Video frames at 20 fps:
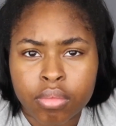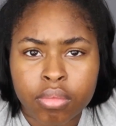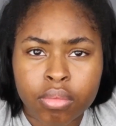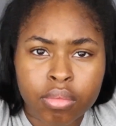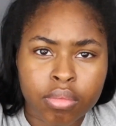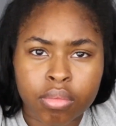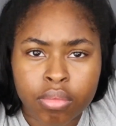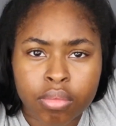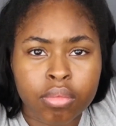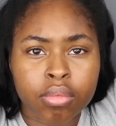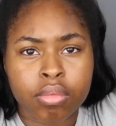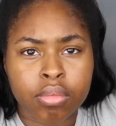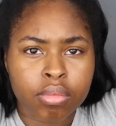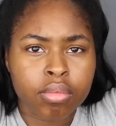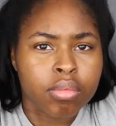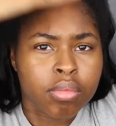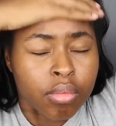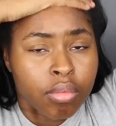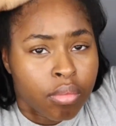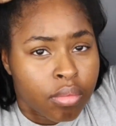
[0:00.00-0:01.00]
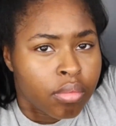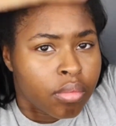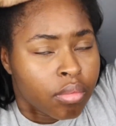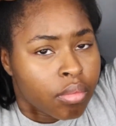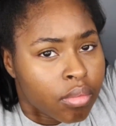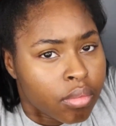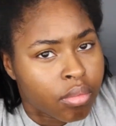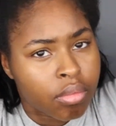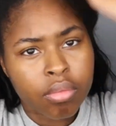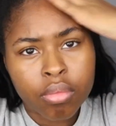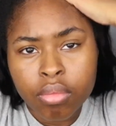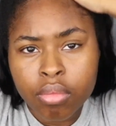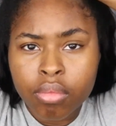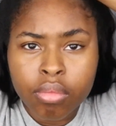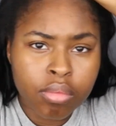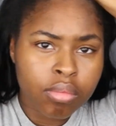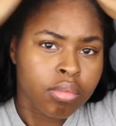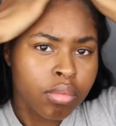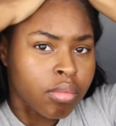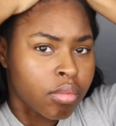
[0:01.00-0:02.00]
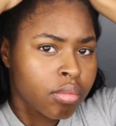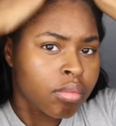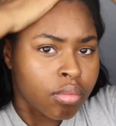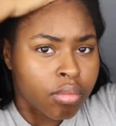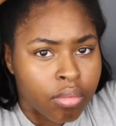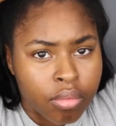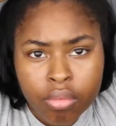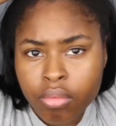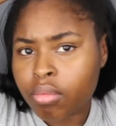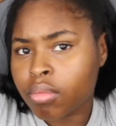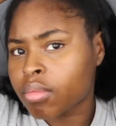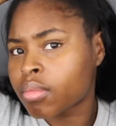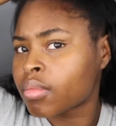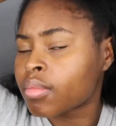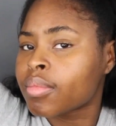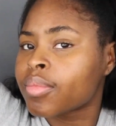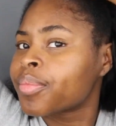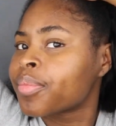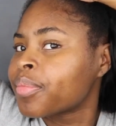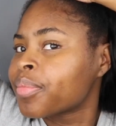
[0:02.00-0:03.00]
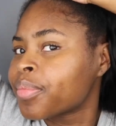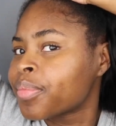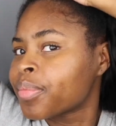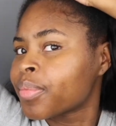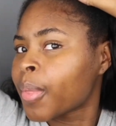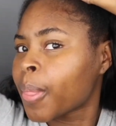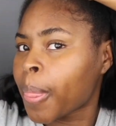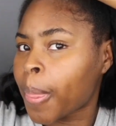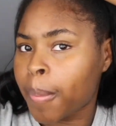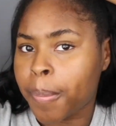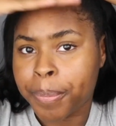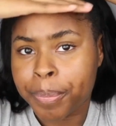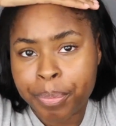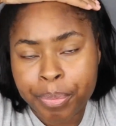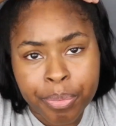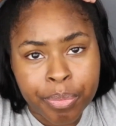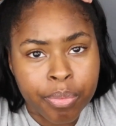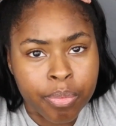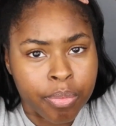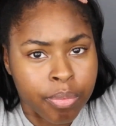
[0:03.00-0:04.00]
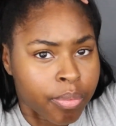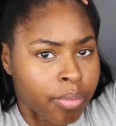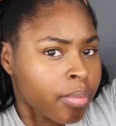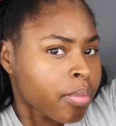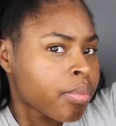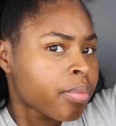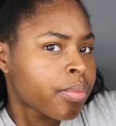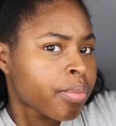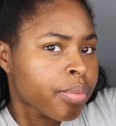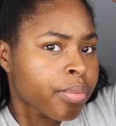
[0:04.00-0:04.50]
that sheet oil again, and I'll apply it to my hair and basically mold down the front of